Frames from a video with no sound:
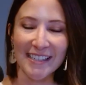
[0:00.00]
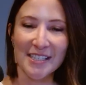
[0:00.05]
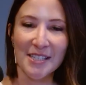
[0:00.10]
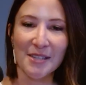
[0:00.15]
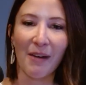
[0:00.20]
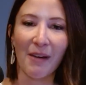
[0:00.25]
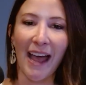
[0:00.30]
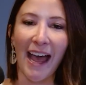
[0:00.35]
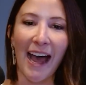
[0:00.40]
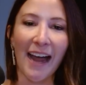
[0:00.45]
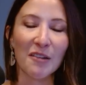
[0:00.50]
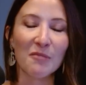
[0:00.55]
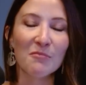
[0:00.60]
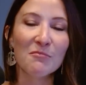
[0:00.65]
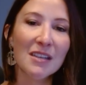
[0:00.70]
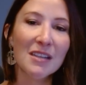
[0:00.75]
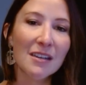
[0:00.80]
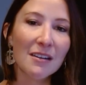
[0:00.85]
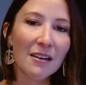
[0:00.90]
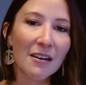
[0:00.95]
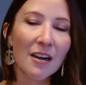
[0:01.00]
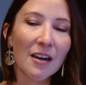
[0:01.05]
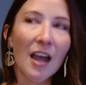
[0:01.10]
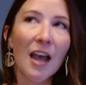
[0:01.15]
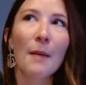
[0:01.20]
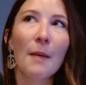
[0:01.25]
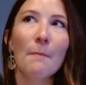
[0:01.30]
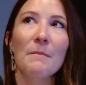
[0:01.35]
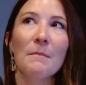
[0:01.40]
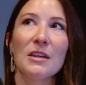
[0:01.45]
So add a mirror,
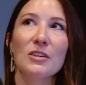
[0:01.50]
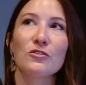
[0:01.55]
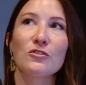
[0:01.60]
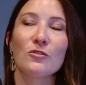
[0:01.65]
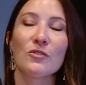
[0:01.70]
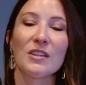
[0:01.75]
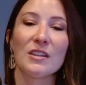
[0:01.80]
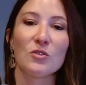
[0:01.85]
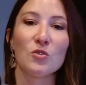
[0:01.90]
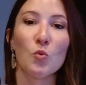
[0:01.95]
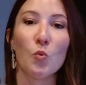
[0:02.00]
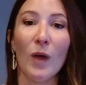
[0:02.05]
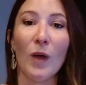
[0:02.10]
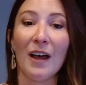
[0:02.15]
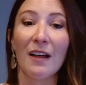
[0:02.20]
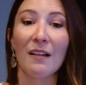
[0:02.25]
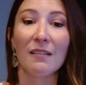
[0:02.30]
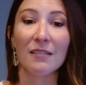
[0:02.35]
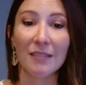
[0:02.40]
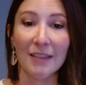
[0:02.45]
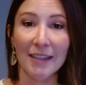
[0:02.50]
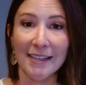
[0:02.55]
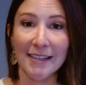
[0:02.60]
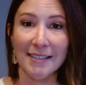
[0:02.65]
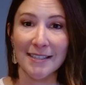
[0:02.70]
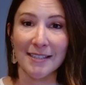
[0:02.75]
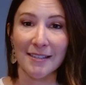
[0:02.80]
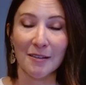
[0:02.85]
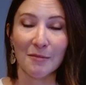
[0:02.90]
make sure that it's well lit.